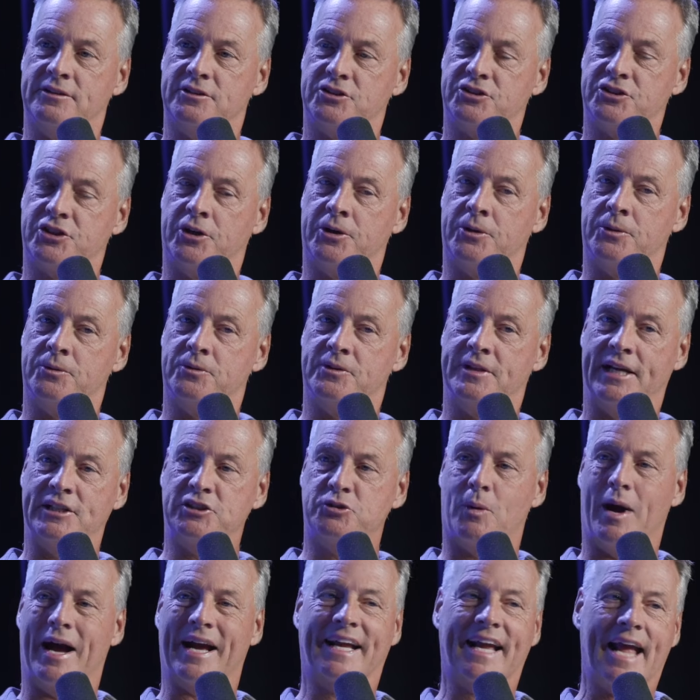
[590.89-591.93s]
So right. that's
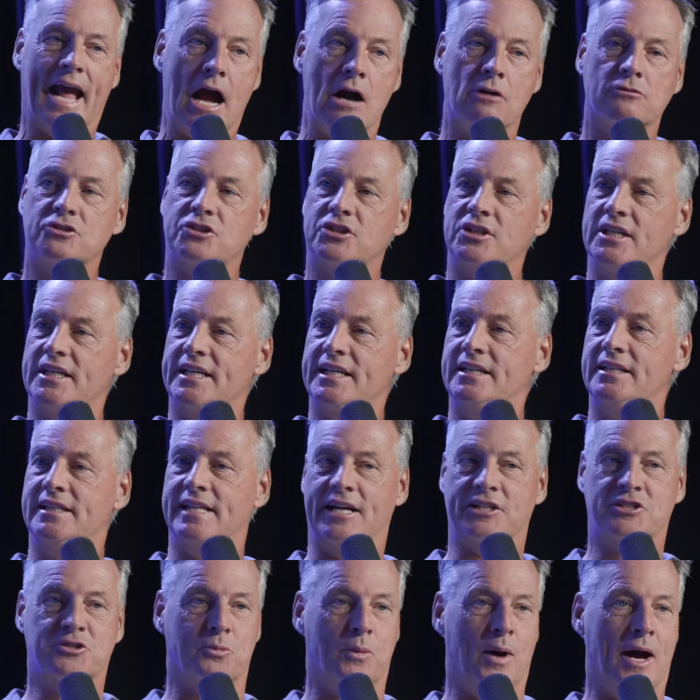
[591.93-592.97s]
why counseling,
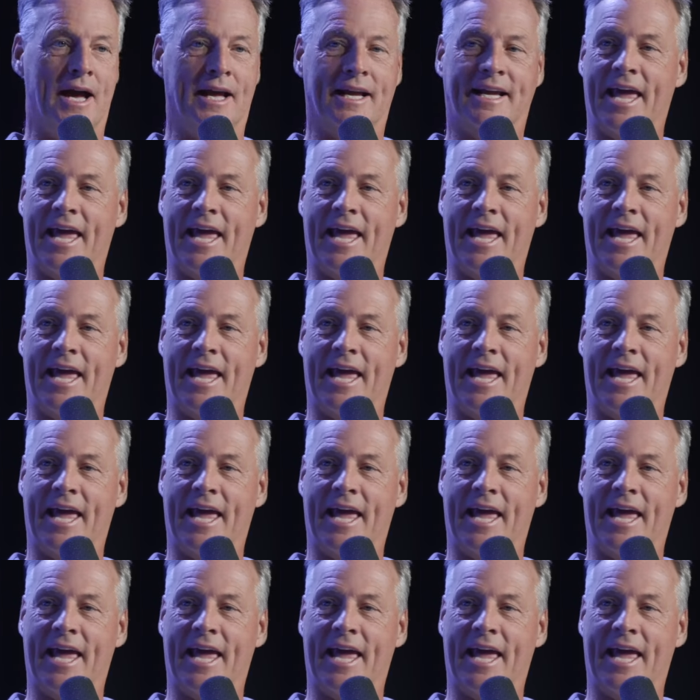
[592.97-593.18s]
that's why mm.